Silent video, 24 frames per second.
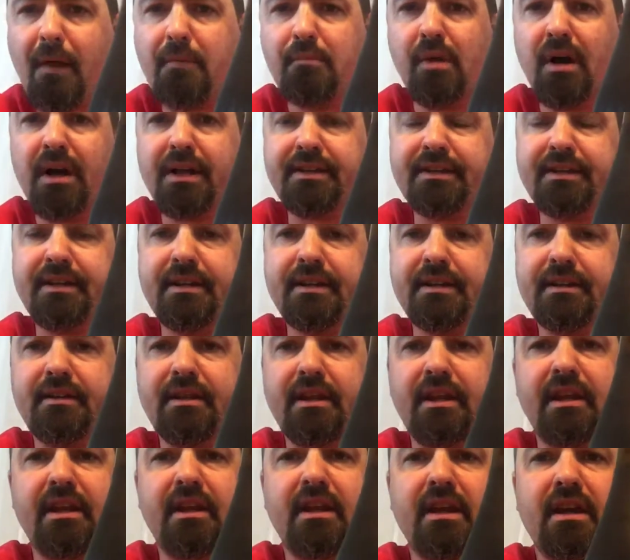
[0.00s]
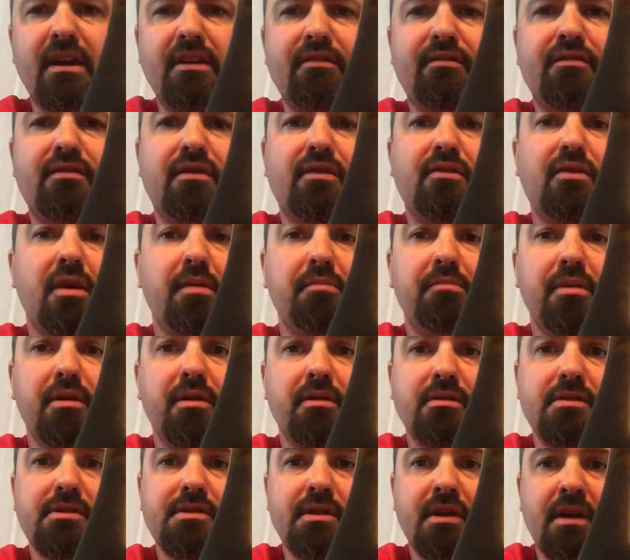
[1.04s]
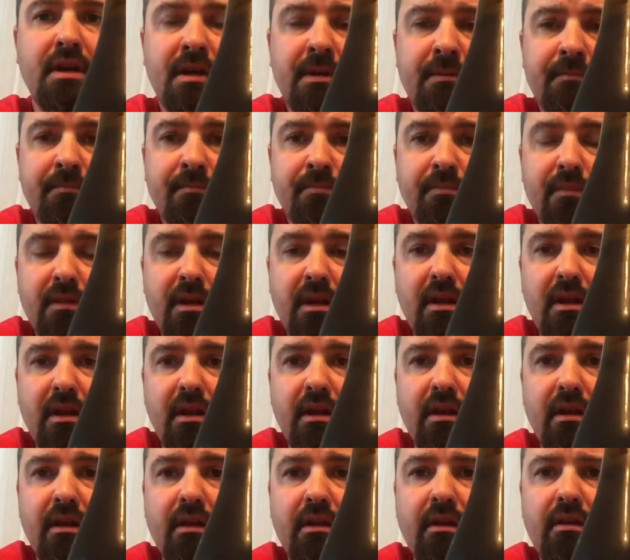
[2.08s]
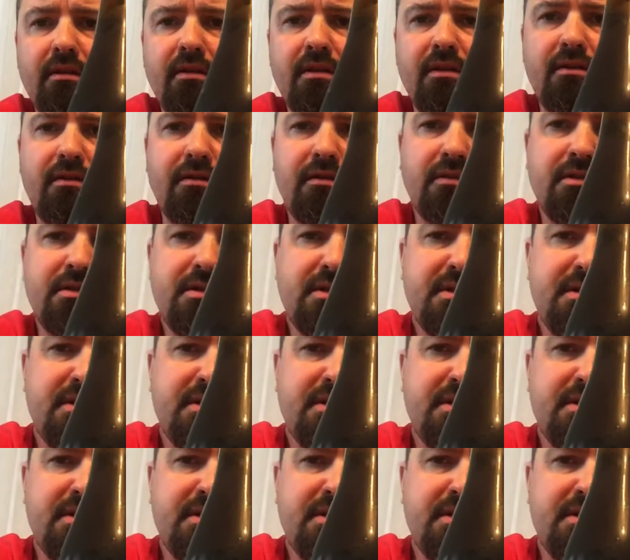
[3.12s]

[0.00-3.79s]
But they have great beers, and they're